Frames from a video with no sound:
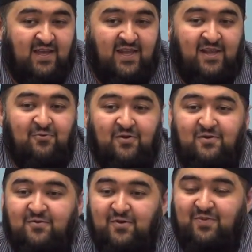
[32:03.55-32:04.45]
Can
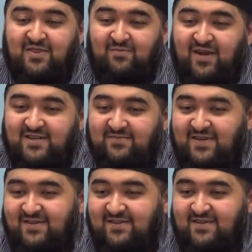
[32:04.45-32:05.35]
anyone repeat them back to
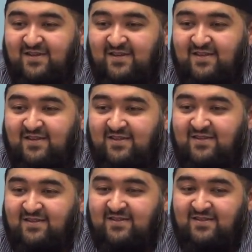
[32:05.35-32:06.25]
me?
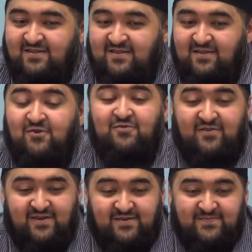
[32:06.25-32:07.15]
Go
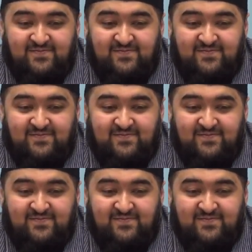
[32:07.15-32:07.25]
for it.